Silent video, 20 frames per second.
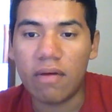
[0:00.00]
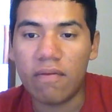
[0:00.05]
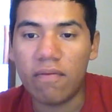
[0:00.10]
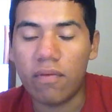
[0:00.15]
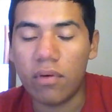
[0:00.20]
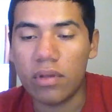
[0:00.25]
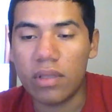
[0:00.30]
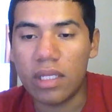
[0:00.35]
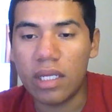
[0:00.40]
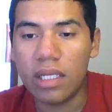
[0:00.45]

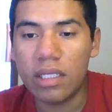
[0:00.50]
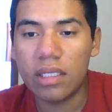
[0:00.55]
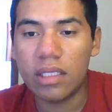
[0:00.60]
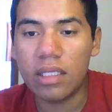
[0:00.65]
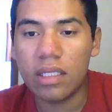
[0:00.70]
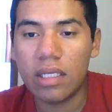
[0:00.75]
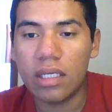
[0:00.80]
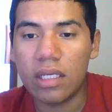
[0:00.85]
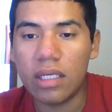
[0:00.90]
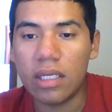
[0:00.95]
For that,
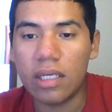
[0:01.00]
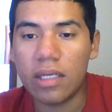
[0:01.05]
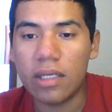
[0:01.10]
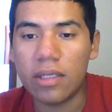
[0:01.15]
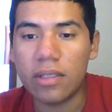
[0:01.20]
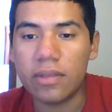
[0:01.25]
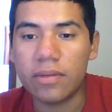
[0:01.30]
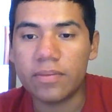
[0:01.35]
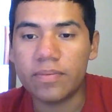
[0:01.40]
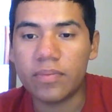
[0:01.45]

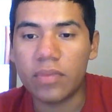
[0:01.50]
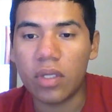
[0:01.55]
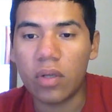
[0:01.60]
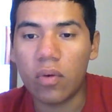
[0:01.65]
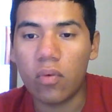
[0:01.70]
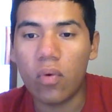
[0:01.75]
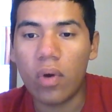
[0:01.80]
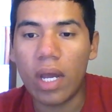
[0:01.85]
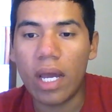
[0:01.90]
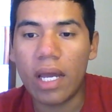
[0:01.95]

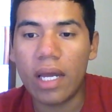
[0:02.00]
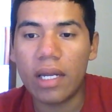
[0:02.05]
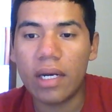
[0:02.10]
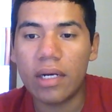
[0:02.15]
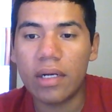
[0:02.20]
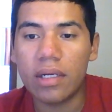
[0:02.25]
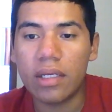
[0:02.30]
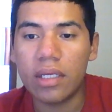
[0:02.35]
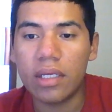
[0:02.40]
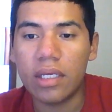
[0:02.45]
we
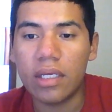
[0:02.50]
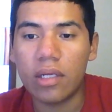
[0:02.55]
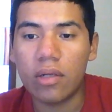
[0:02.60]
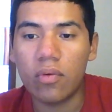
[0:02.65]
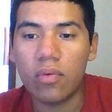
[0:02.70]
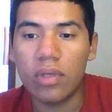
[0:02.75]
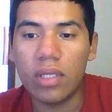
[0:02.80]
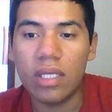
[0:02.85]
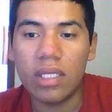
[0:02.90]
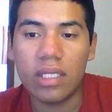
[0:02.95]
are
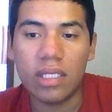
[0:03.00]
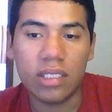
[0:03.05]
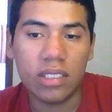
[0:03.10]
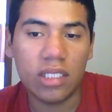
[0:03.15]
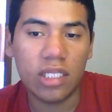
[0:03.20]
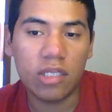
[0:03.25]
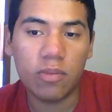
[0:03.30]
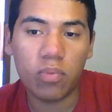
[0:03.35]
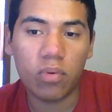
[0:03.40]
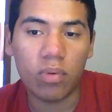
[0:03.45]
included in
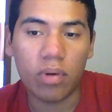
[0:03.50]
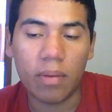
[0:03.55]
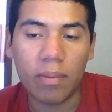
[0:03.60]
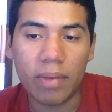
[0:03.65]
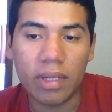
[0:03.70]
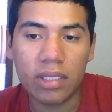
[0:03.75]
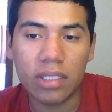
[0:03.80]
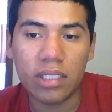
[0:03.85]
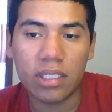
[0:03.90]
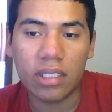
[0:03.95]
this
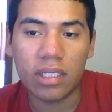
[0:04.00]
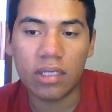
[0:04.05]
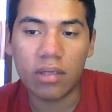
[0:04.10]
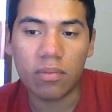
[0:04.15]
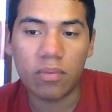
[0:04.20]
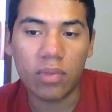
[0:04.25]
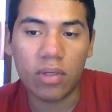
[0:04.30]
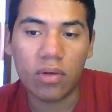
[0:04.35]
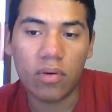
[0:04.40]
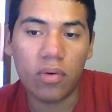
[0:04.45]
problematic
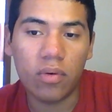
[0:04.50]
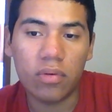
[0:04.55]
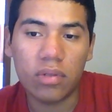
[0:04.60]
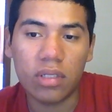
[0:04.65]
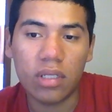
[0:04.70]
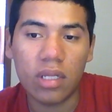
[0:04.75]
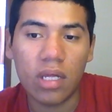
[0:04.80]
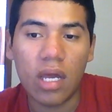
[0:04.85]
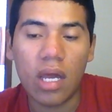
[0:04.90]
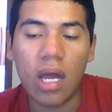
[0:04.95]

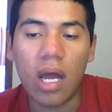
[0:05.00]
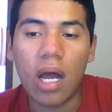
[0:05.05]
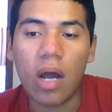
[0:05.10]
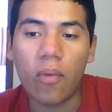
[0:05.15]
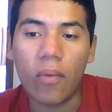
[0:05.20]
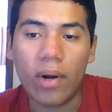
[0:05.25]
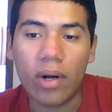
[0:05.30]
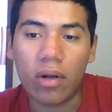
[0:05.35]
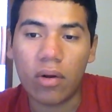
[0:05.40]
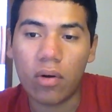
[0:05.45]
because
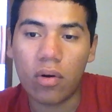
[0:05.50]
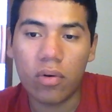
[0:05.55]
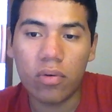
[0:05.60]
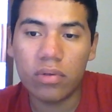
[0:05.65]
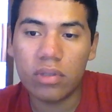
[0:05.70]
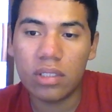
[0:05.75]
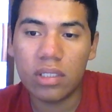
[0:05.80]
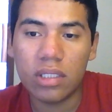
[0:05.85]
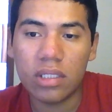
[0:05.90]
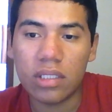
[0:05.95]
our
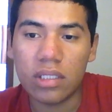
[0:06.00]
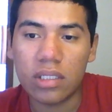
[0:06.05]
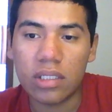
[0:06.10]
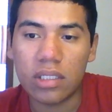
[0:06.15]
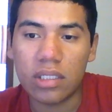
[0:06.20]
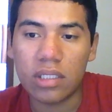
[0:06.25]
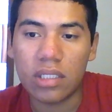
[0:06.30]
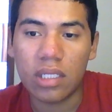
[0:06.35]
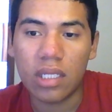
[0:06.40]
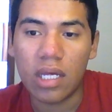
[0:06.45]
countries
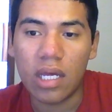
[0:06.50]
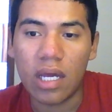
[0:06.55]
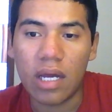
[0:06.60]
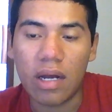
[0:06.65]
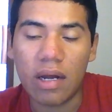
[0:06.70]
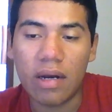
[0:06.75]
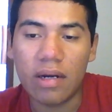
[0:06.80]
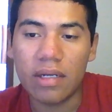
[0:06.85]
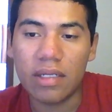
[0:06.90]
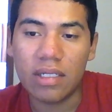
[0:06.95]

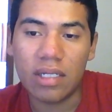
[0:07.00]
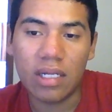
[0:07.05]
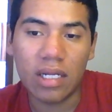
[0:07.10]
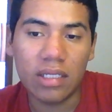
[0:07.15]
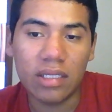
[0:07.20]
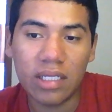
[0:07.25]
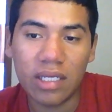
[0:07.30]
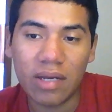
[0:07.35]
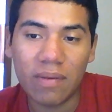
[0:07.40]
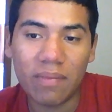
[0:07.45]
are in
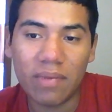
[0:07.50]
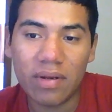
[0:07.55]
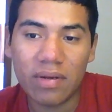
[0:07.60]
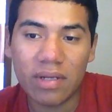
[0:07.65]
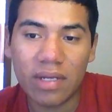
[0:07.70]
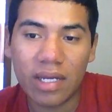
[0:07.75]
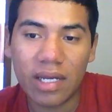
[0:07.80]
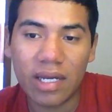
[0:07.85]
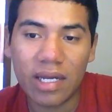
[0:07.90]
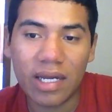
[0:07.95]
Latin
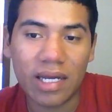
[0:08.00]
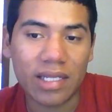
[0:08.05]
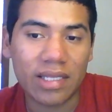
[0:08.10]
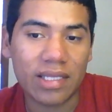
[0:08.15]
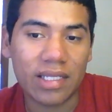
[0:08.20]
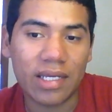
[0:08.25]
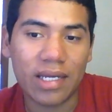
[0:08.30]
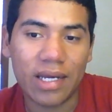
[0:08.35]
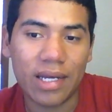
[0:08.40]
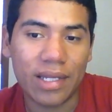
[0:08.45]
America
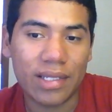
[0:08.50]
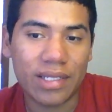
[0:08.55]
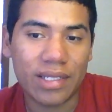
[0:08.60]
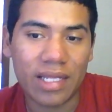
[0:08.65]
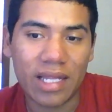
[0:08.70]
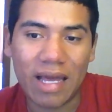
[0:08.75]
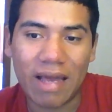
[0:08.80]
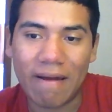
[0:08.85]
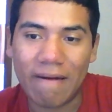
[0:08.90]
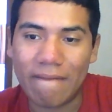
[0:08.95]
and has
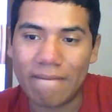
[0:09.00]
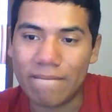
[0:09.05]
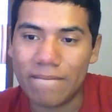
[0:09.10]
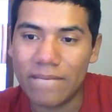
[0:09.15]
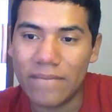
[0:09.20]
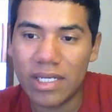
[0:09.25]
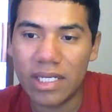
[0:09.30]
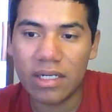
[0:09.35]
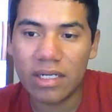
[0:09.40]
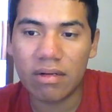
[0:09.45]
a
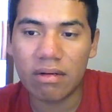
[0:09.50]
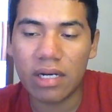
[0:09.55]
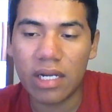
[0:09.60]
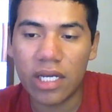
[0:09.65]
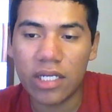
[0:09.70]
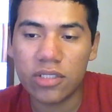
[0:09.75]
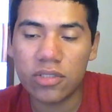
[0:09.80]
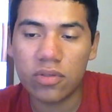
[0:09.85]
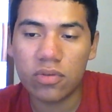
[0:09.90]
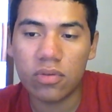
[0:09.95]
big
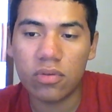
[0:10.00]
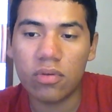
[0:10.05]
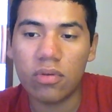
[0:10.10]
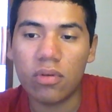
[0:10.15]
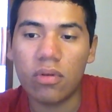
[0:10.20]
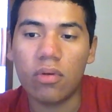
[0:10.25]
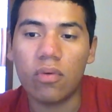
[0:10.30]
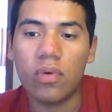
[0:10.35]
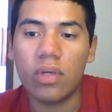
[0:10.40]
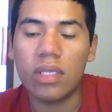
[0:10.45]
relation
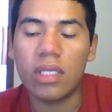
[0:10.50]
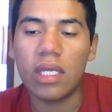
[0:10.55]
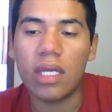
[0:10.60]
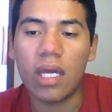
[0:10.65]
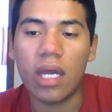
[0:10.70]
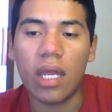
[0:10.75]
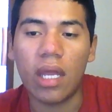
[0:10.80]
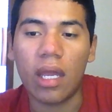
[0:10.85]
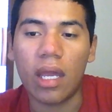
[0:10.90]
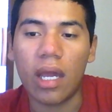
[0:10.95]
with
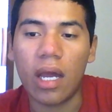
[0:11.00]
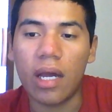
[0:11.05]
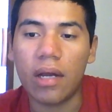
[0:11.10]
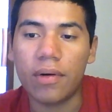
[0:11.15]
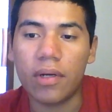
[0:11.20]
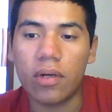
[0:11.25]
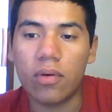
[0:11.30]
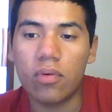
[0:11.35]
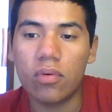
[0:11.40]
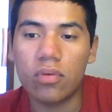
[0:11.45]
the
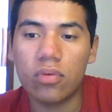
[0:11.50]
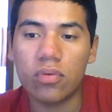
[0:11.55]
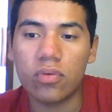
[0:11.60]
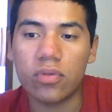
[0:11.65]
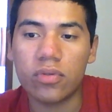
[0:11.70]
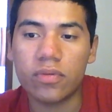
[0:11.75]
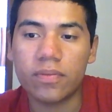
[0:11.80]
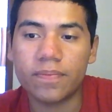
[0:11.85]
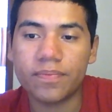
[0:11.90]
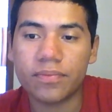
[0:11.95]
agriculture.